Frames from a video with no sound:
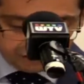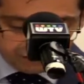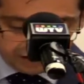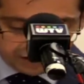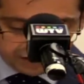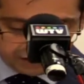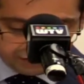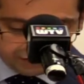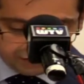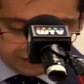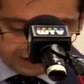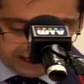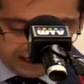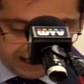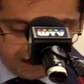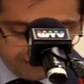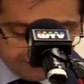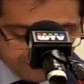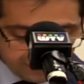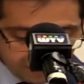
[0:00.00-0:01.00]
scrutiny.
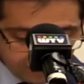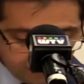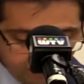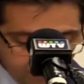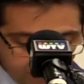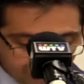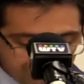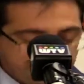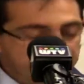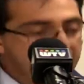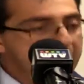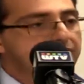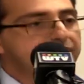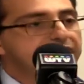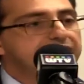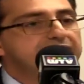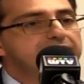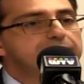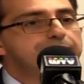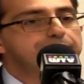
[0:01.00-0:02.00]
However, the court found that
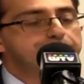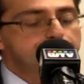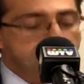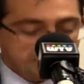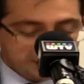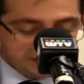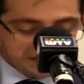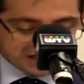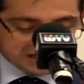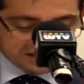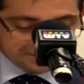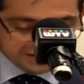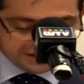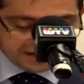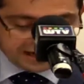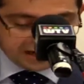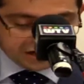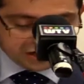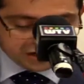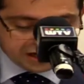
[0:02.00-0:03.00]
it burdened
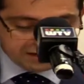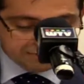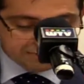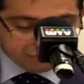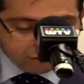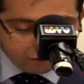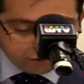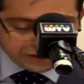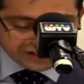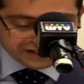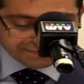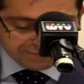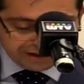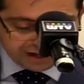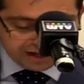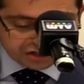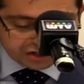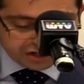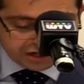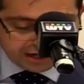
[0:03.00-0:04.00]
substantially more
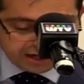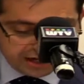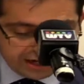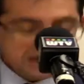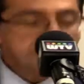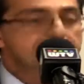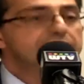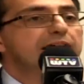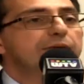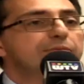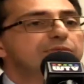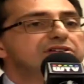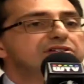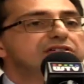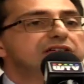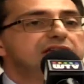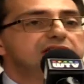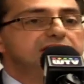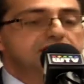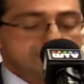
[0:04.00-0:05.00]
speech than was
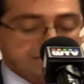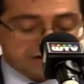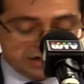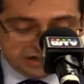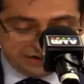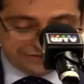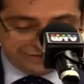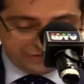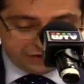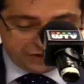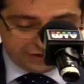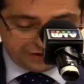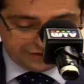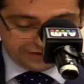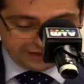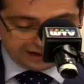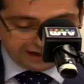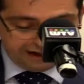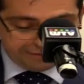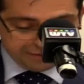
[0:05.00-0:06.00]
necessary to further the
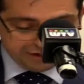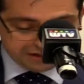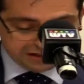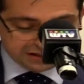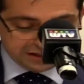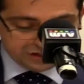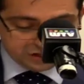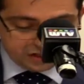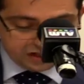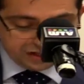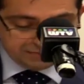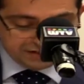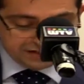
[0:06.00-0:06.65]
government's legitimate